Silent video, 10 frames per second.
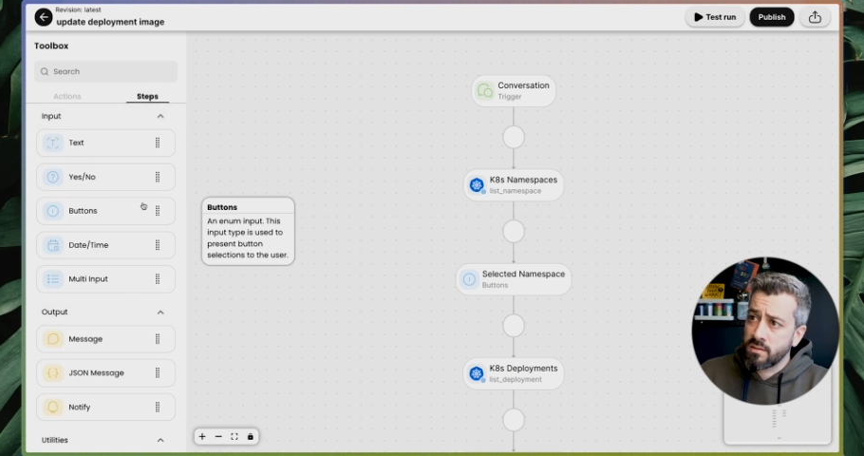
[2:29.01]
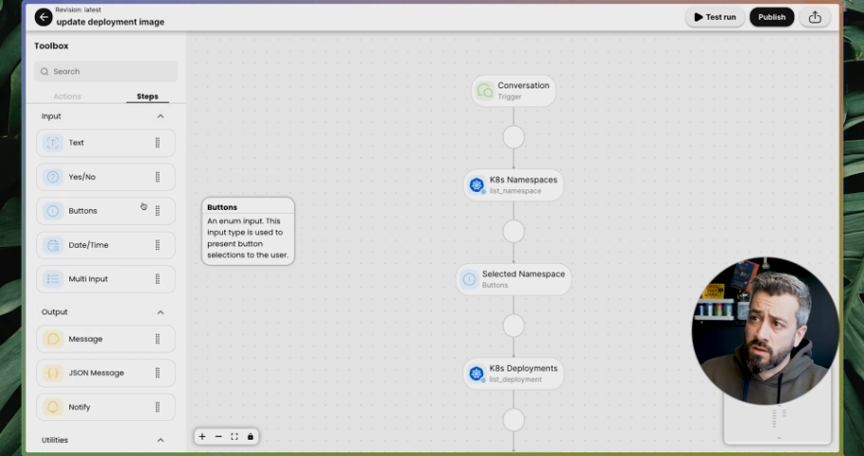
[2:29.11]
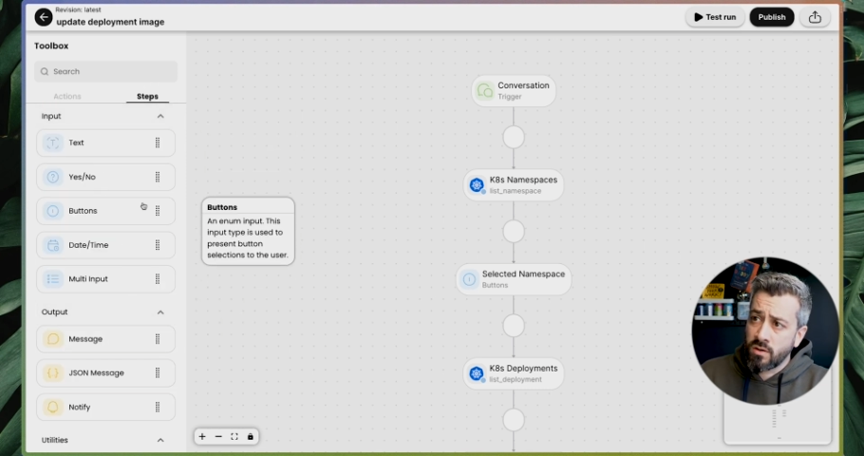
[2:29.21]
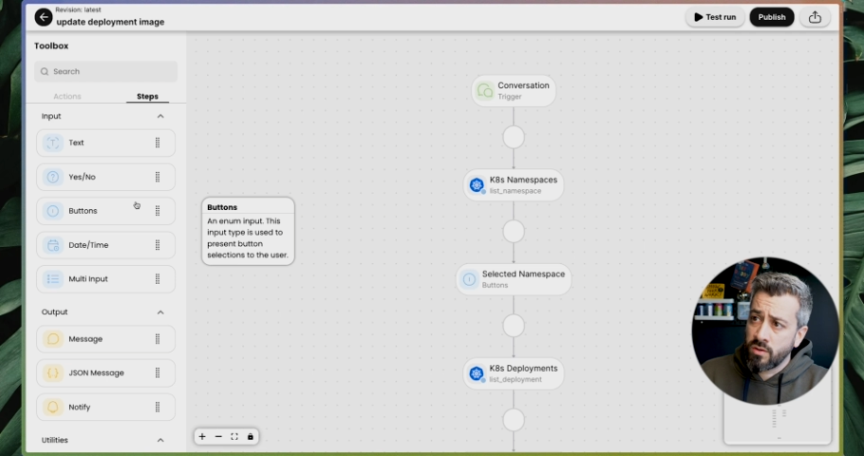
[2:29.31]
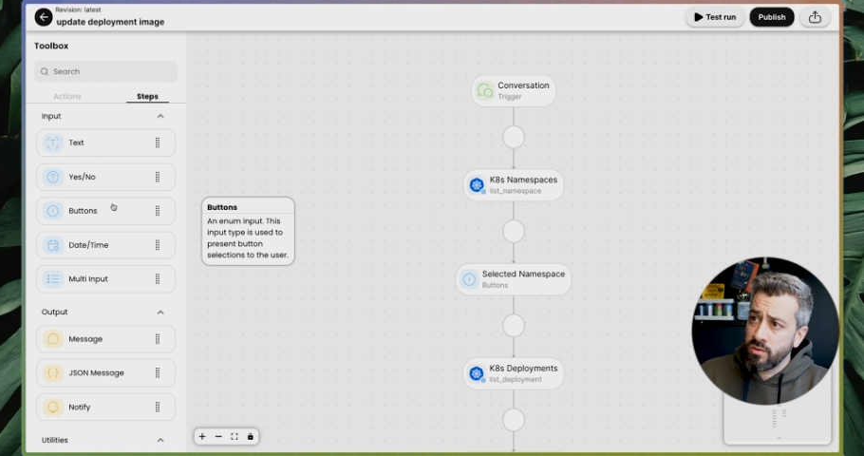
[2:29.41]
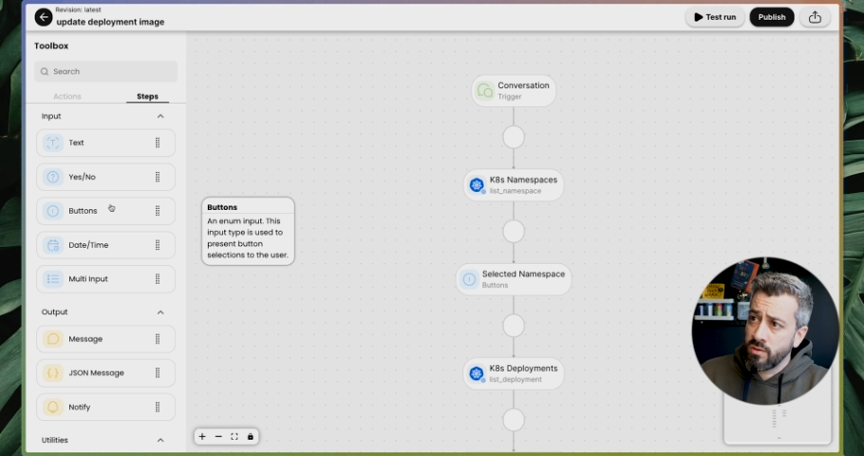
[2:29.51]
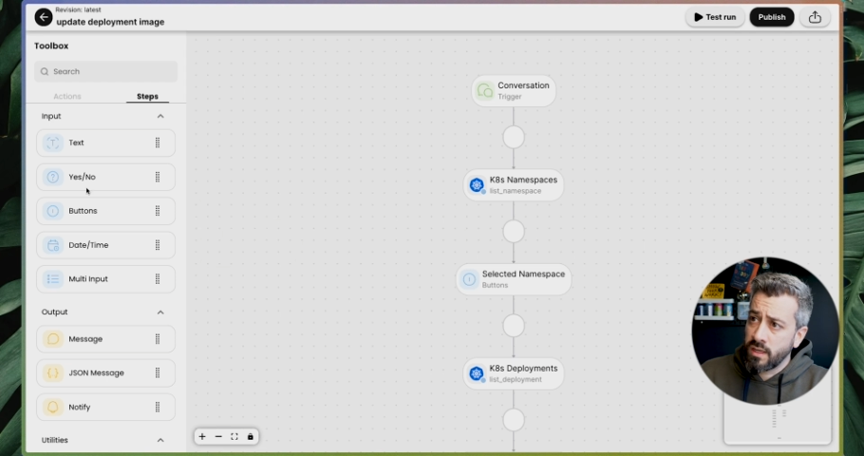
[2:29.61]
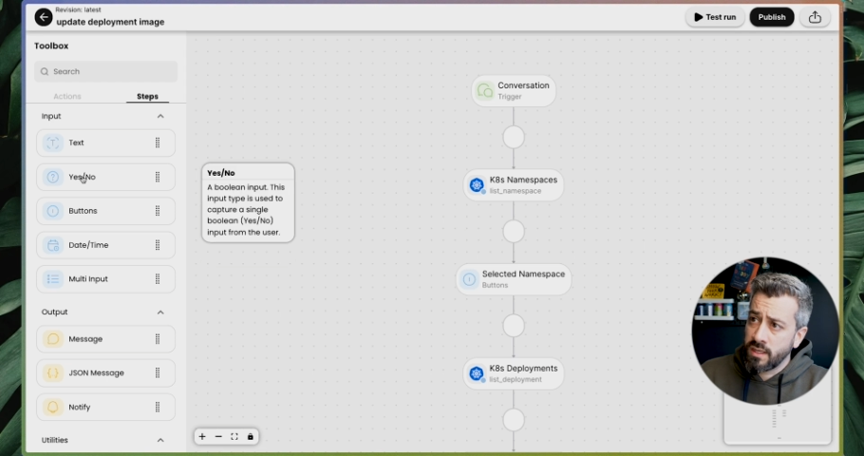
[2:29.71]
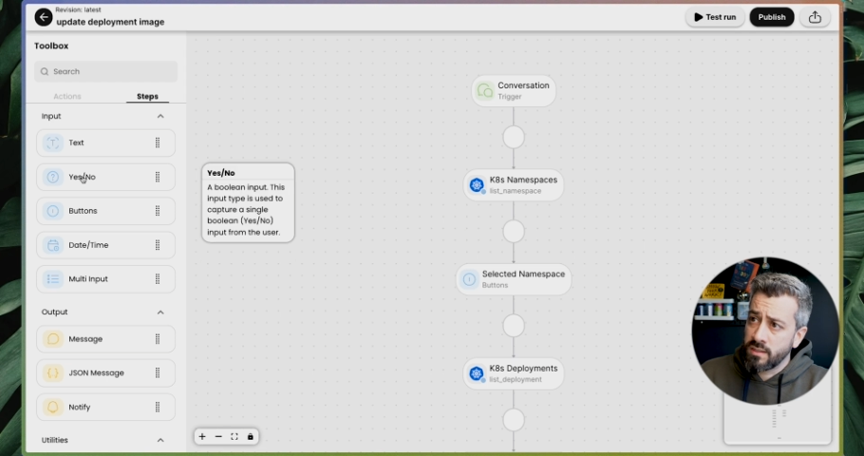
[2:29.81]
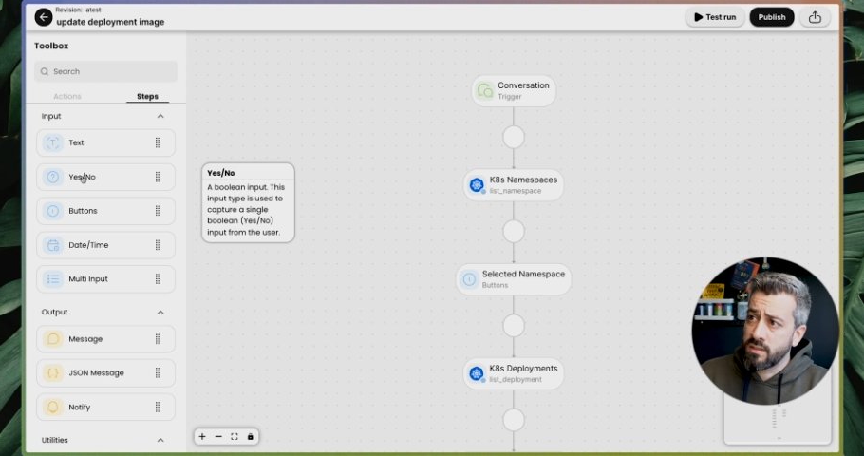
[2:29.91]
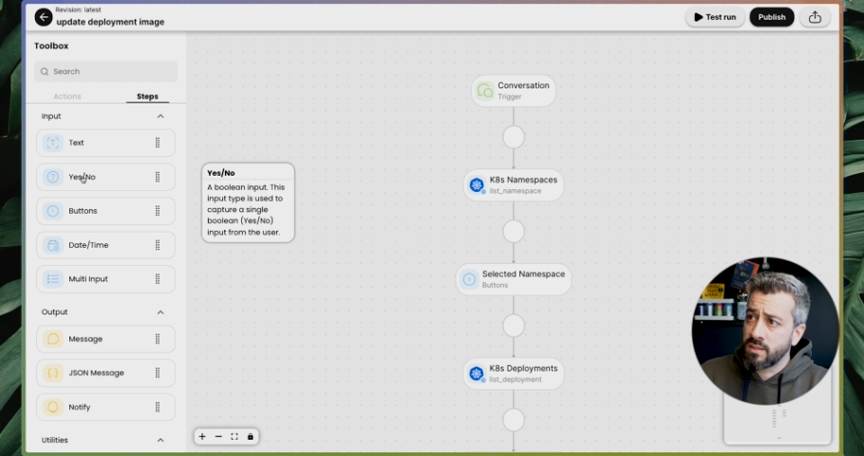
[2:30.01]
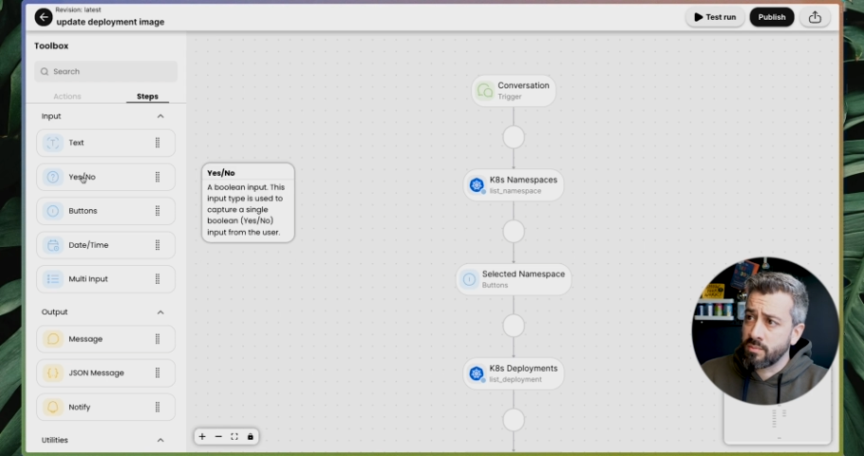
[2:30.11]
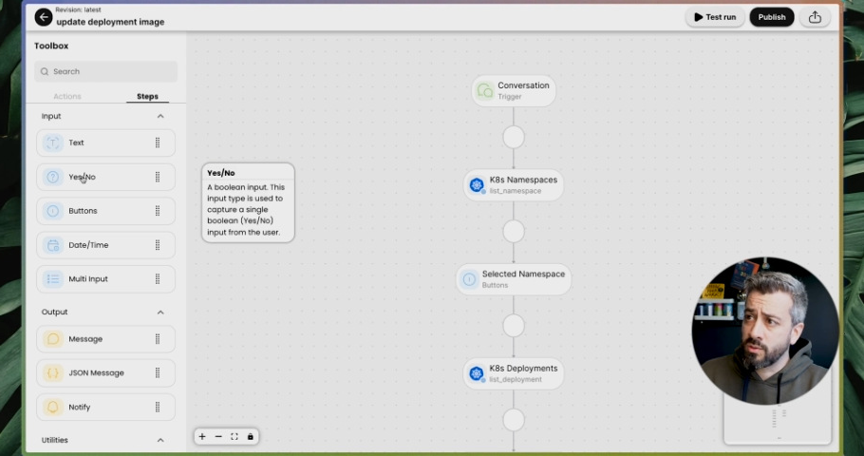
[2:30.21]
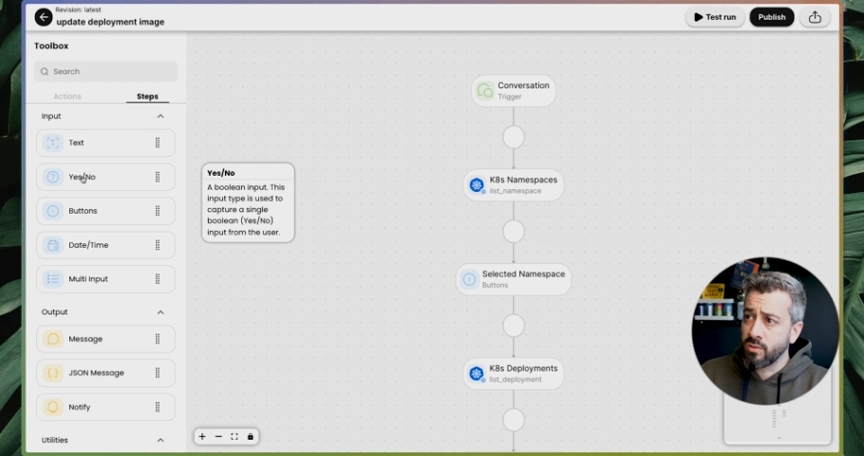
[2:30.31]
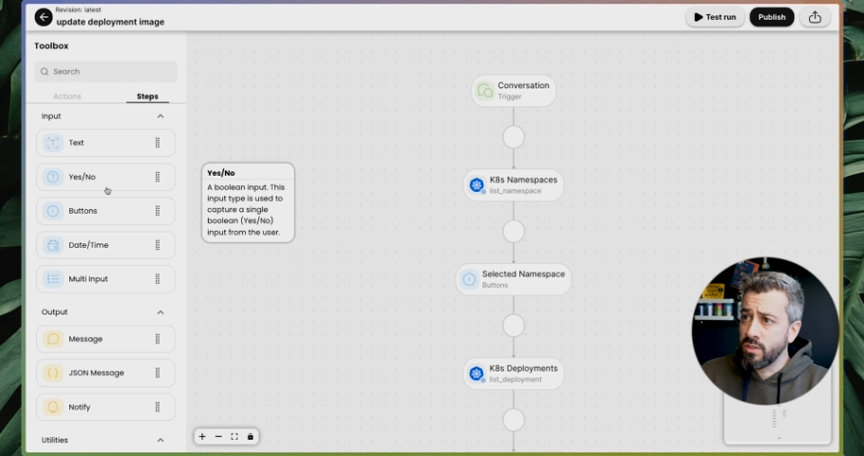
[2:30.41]
or you can set up
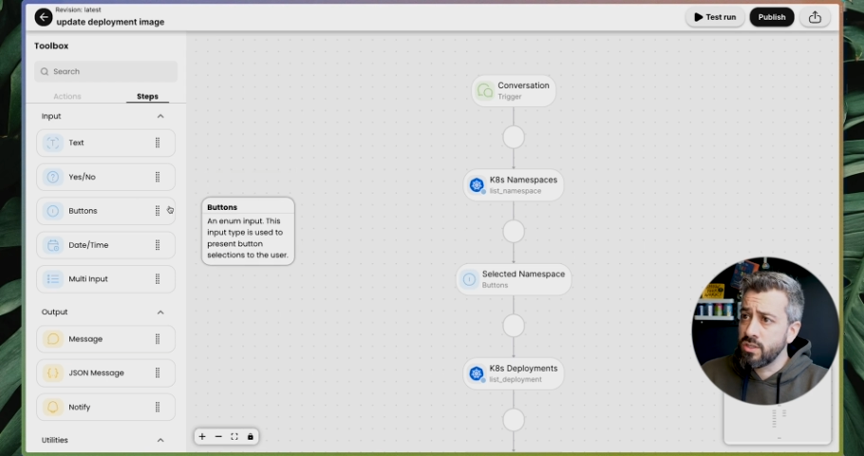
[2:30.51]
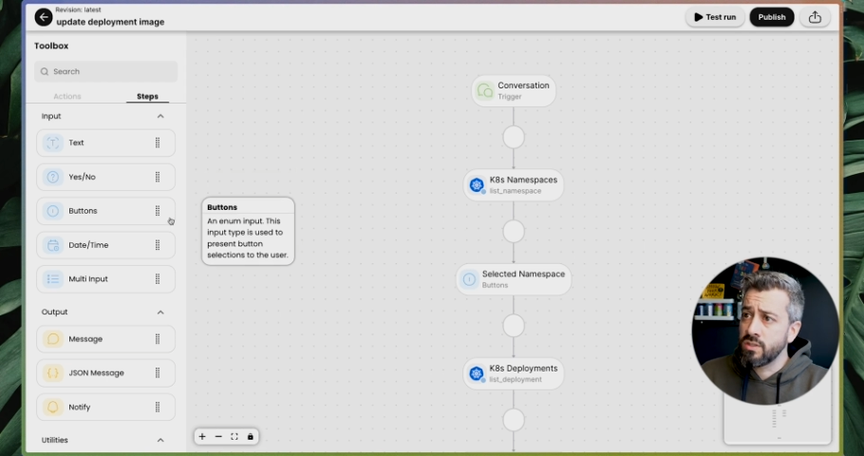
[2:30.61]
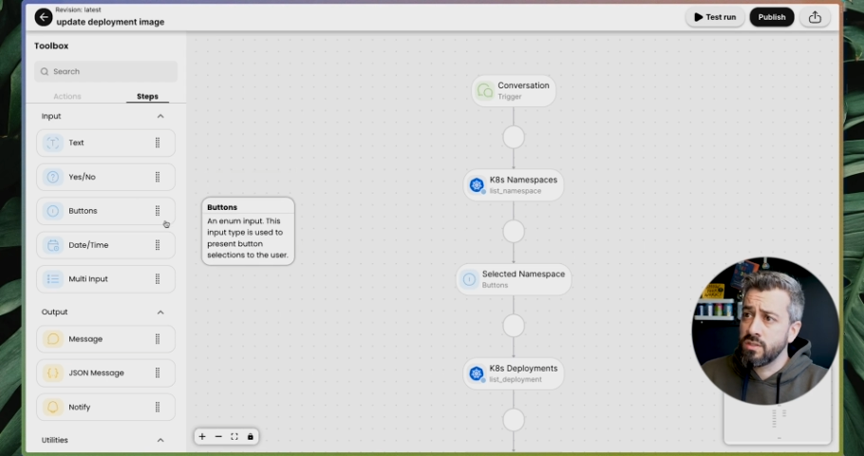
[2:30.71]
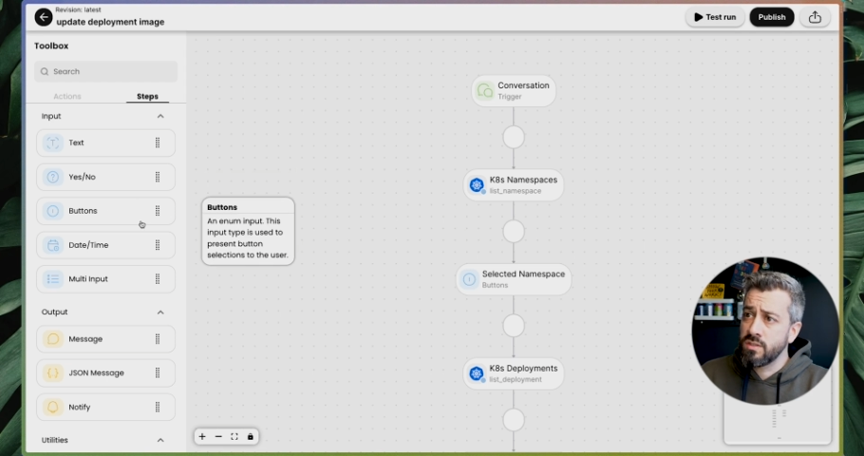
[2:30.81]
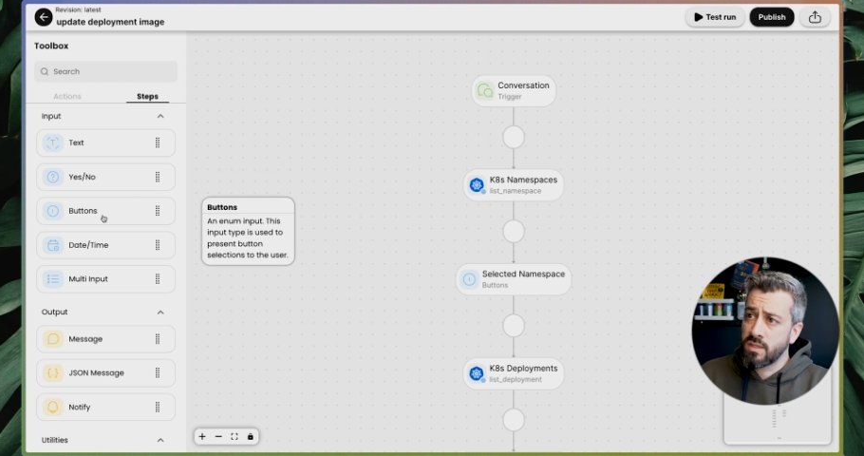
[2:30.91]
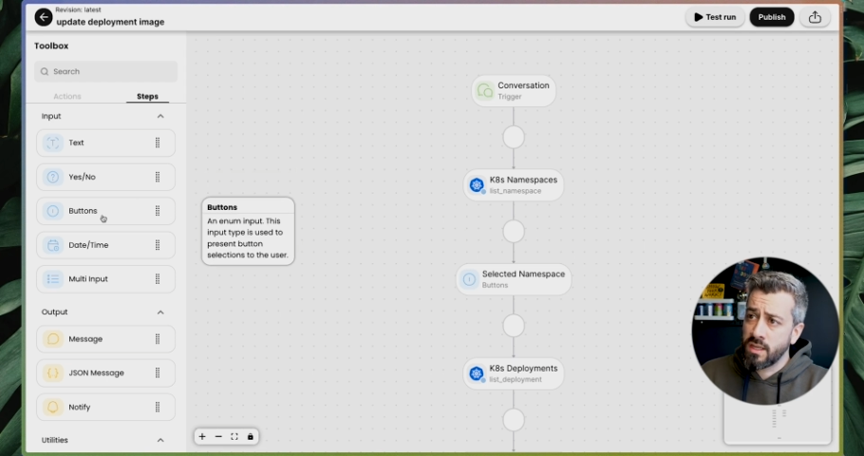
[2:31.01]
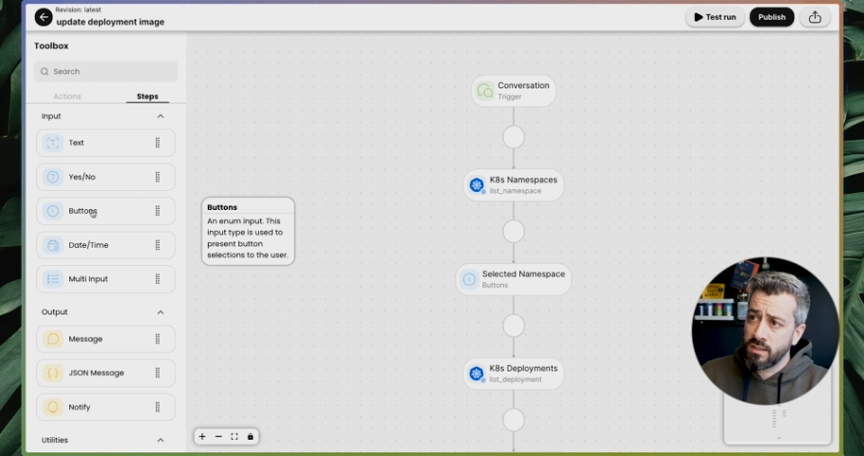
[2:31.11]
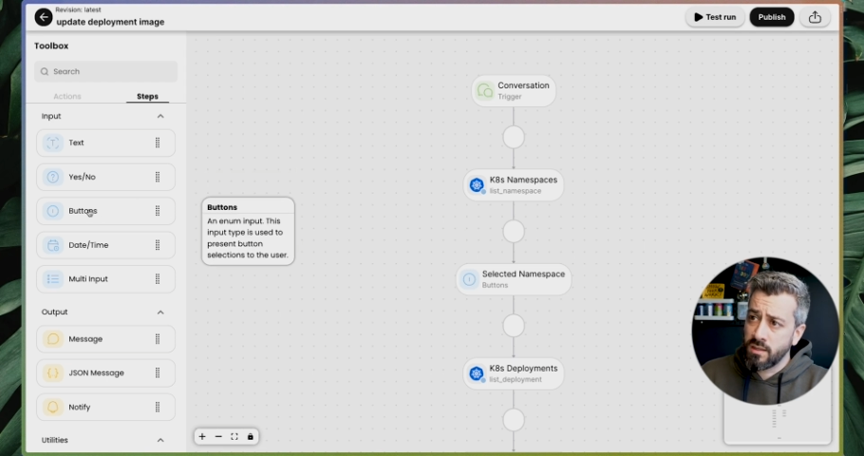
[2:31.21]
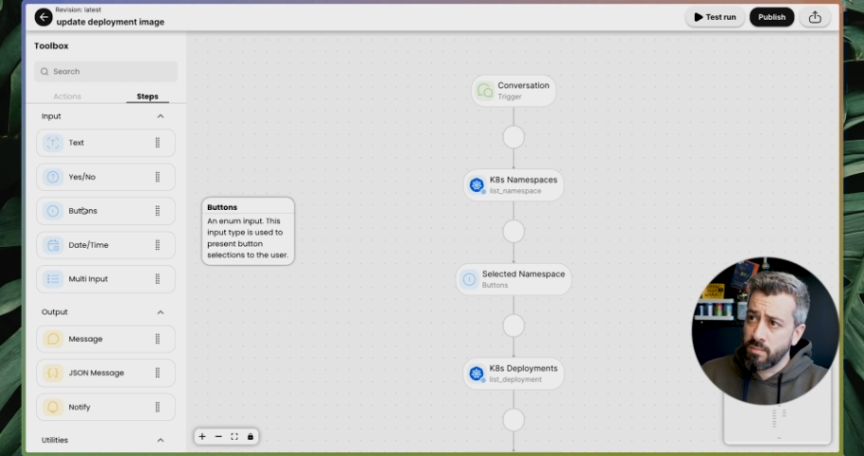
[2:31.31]
conditions and uh,